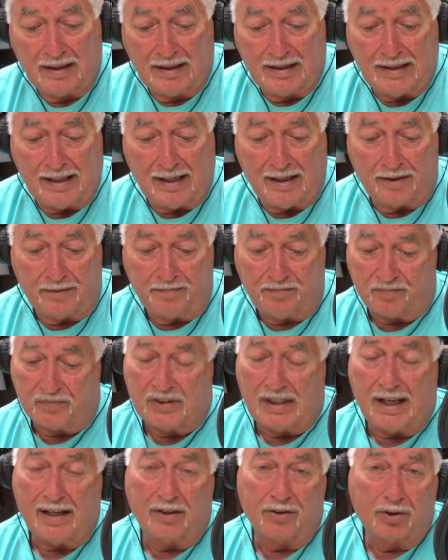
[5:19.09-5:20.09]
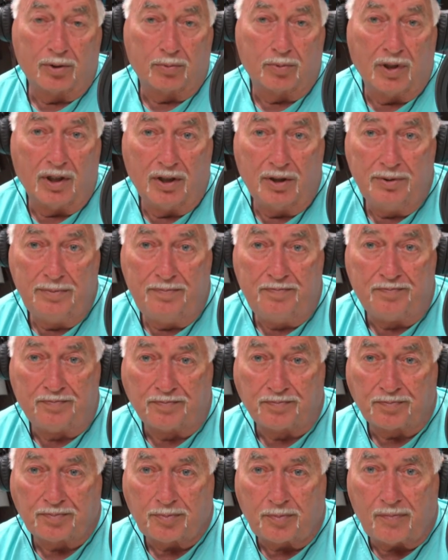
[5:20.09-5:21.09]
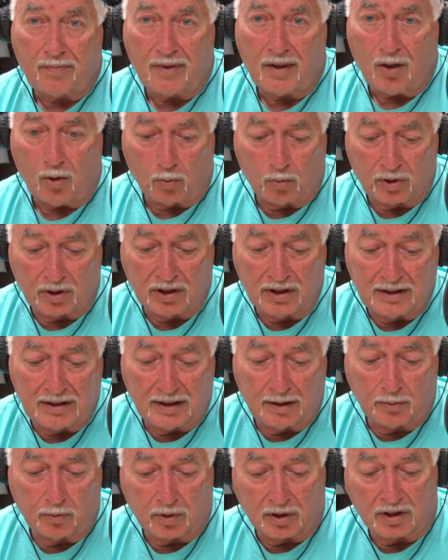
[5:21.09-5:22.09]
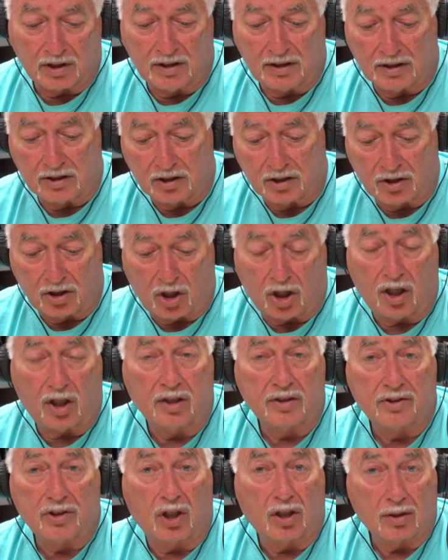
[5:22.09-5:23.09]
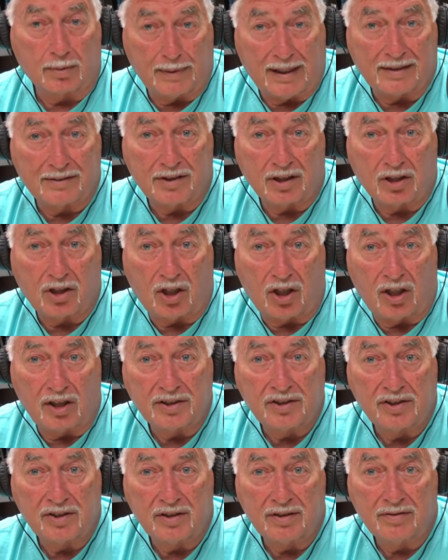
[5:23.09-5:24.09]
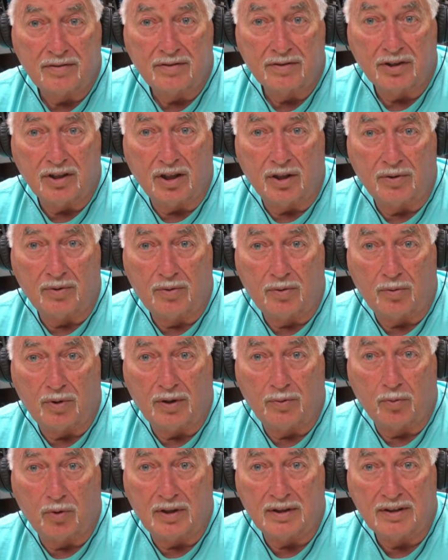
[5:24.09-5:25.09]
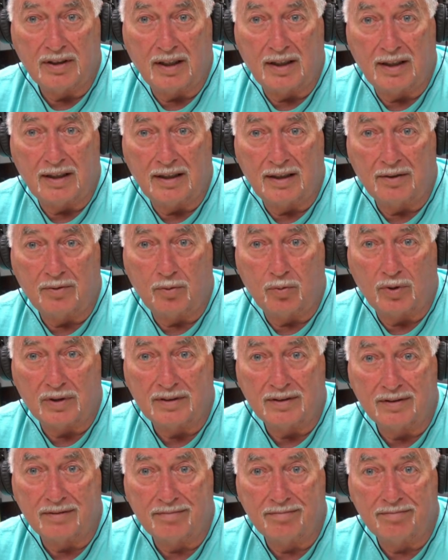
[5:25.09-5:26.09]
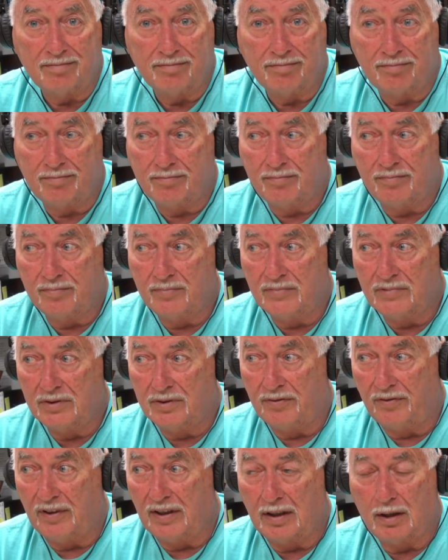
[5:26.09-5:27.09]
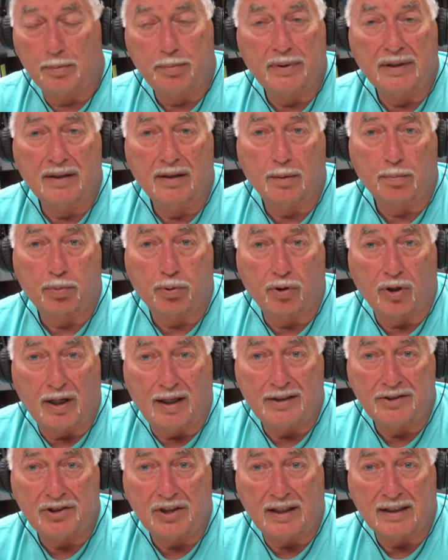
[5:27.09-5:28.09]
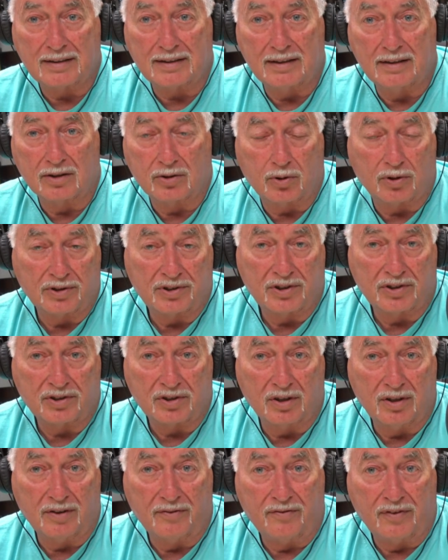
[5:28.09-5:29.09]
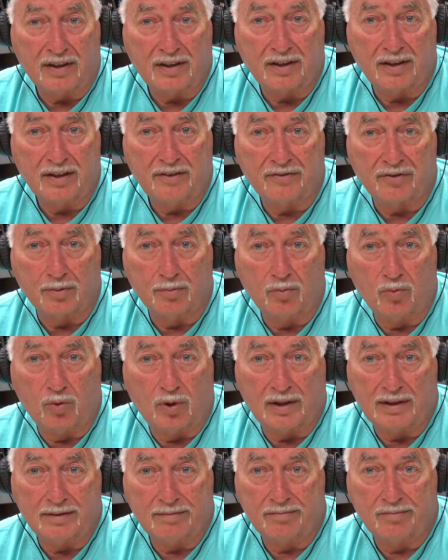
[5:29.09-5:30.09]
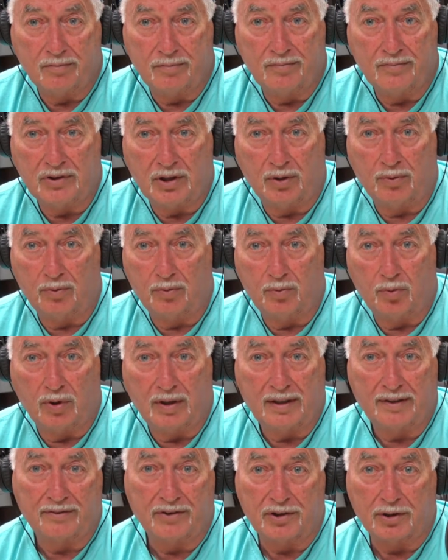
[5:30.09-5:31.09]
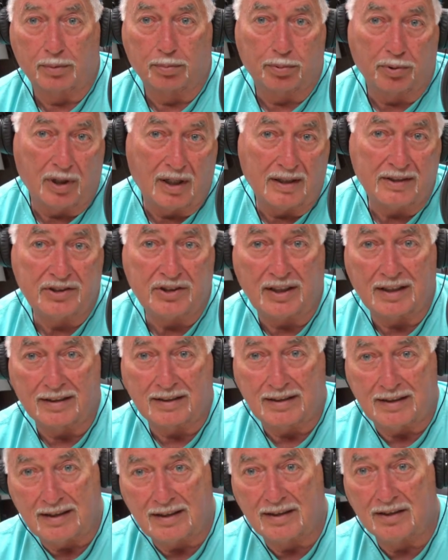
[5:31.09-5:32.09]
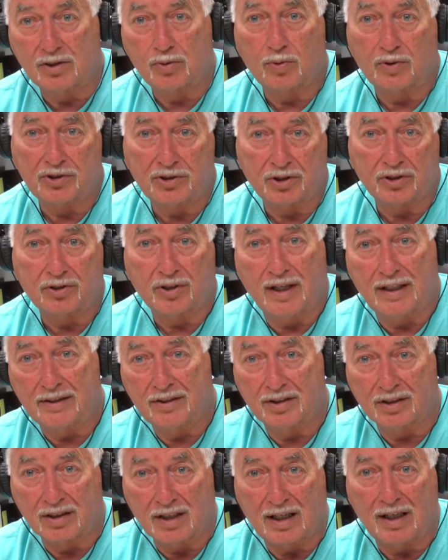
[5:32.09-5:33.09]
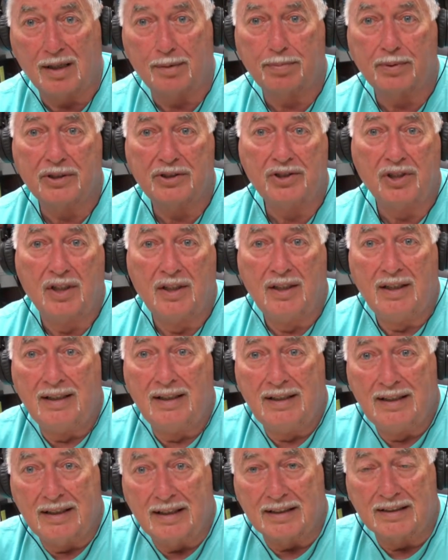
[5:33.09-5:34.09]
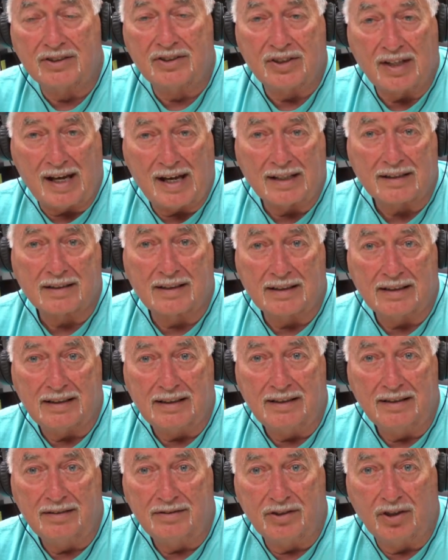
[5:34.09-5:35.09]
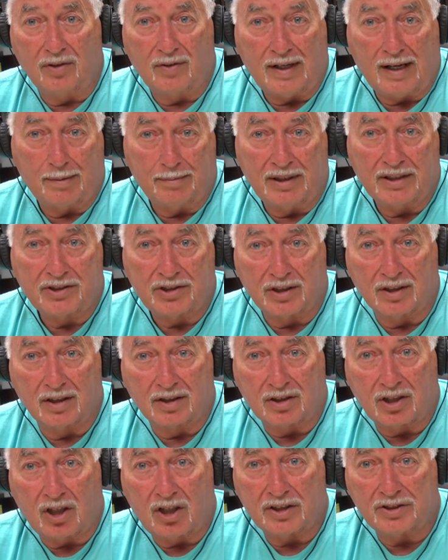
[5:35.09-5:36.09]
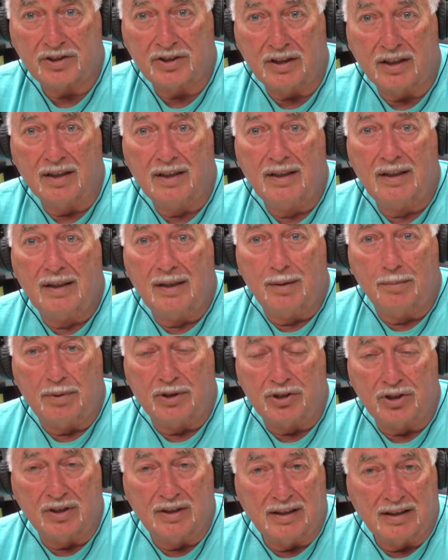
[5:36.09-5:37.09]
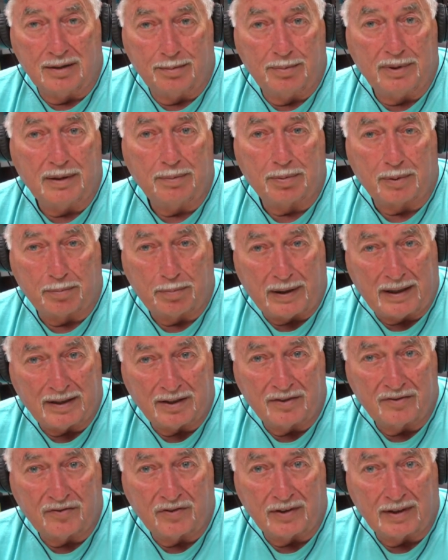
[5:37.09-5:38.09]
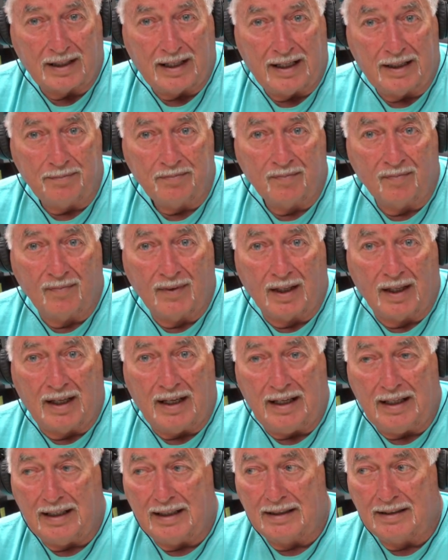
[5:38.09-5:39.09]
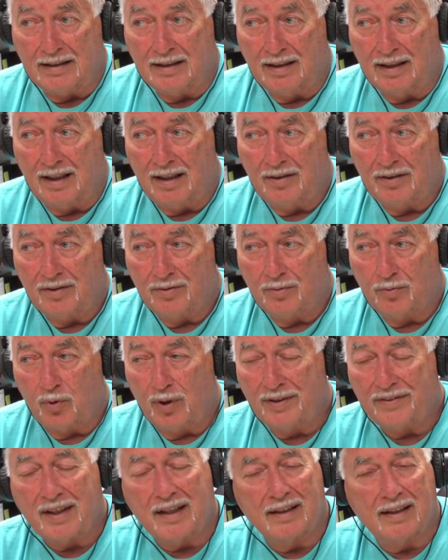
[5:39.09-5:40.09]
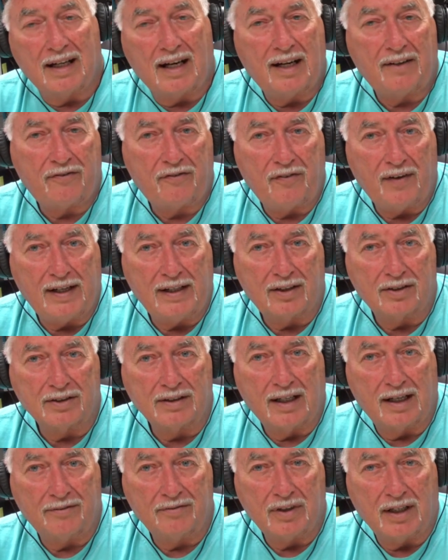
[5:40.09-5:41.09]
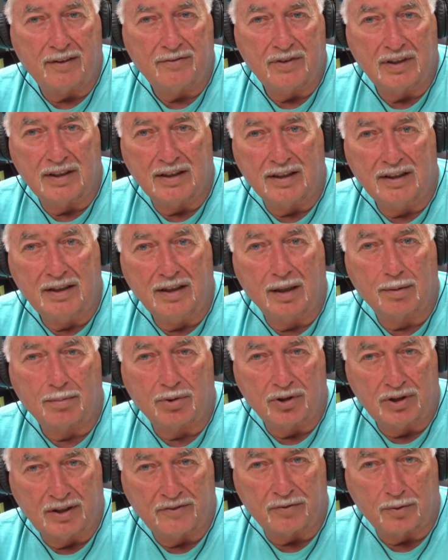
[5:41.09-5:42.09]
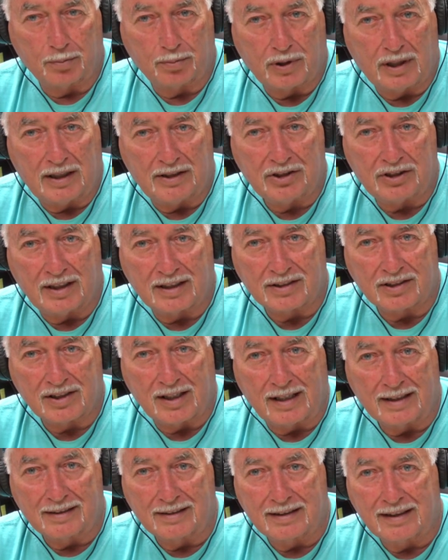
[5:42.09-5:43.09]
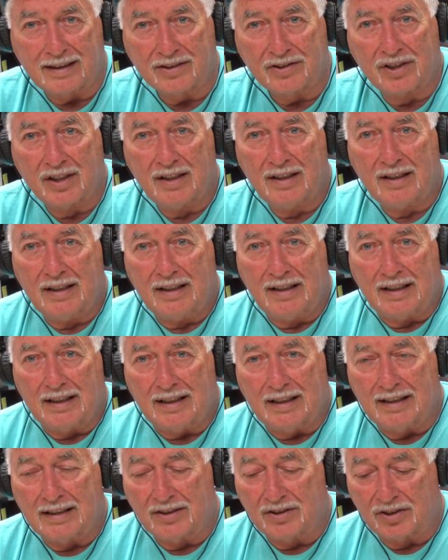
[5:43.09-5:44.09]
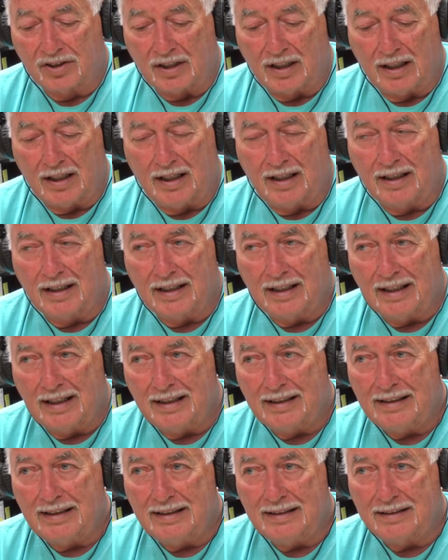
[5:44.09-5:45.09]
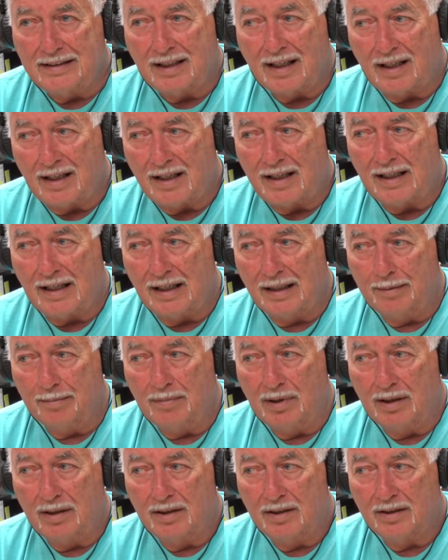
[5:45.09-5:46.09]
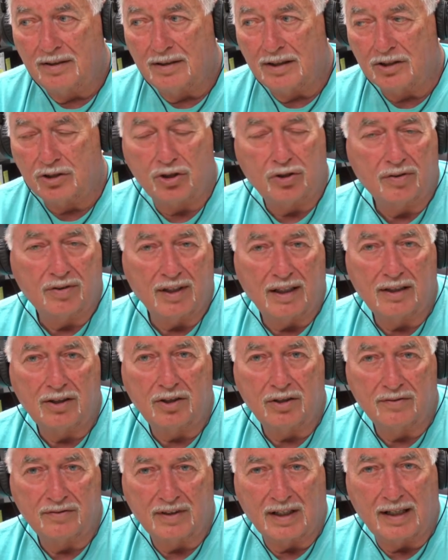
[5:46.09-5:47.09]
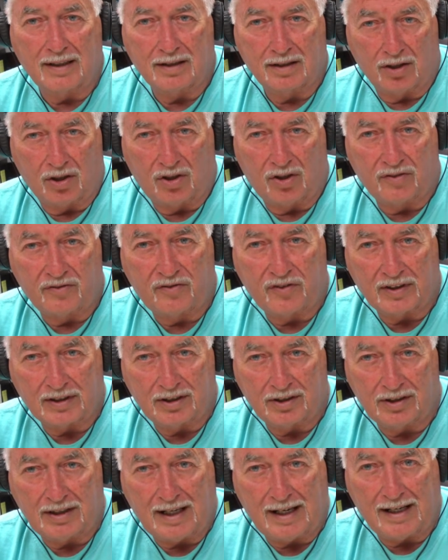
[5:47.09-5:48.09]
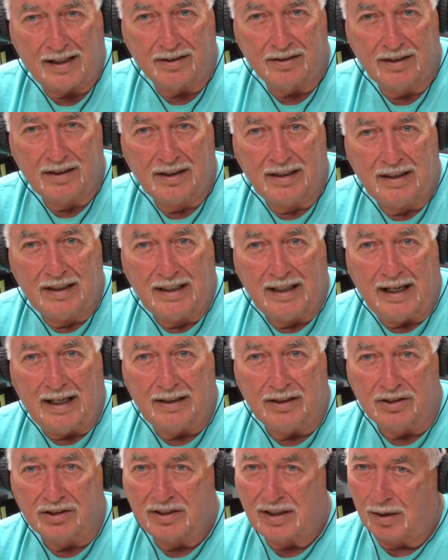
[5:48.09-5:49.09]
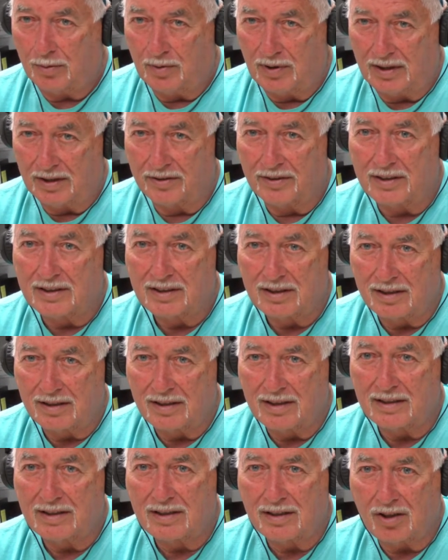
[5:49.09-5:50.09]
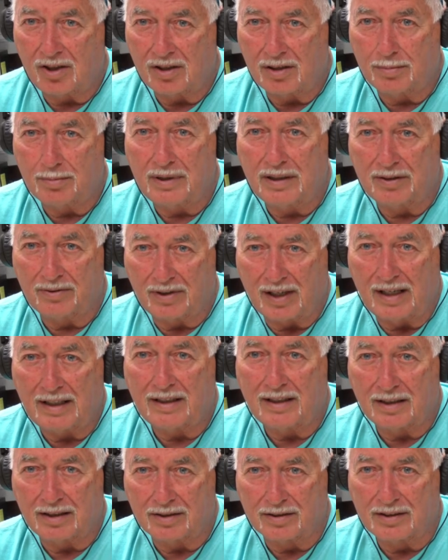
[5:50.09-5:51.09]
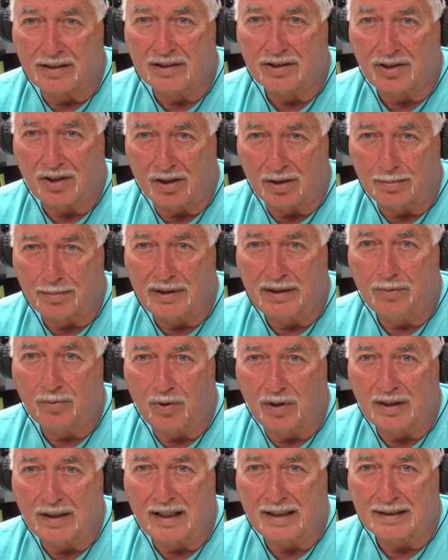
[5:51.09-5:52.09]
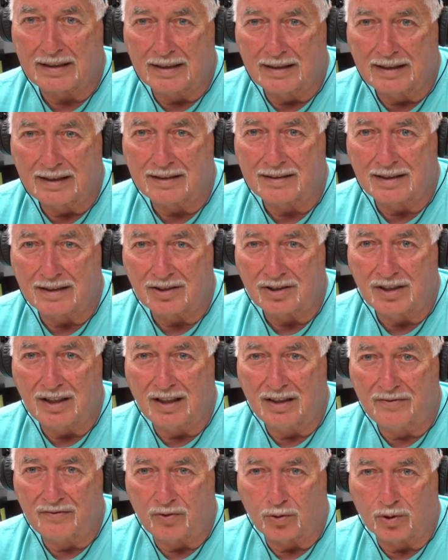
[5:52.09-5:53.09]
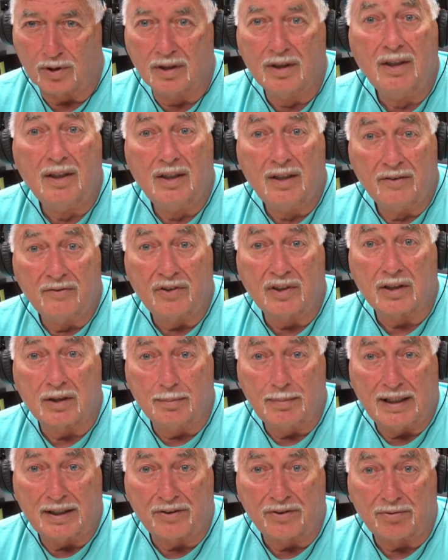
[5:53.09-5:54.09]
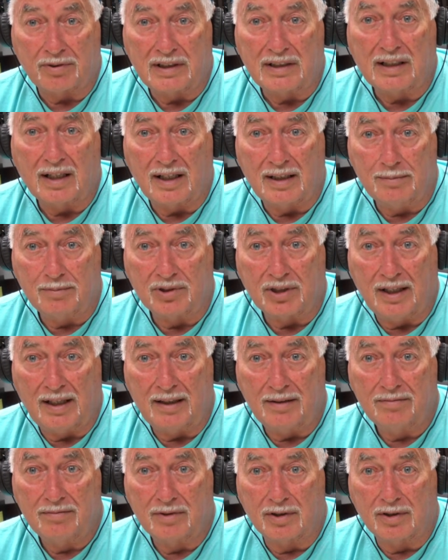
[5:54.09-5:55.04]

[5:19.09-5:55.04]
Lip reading: Now down the road, we're gonna talk about the cost. What developing a project, and of course it's going to vary from whatever your project is, what you're trying to accomplish, exactly how much it'll cost you. But you need to be prepared for that. And one thing that I've found, I've done a number of different projects like this, is any time that you think you've got it all figured out and you say, well, this ought to be right here, this ought to be what I can get this done for, figure about 3 times that.